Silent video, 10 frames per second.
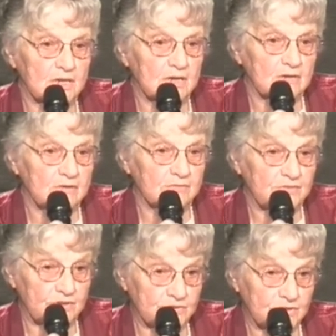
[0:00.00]

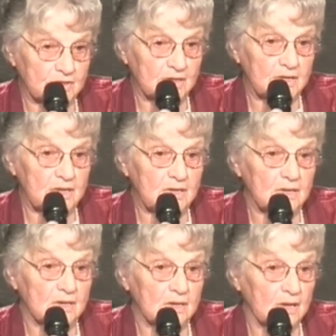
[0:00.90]
physically,
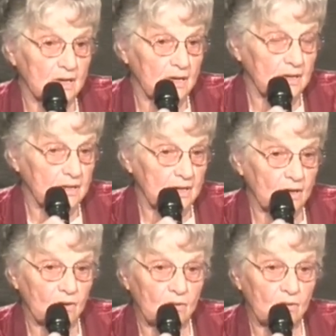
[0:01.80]
and all,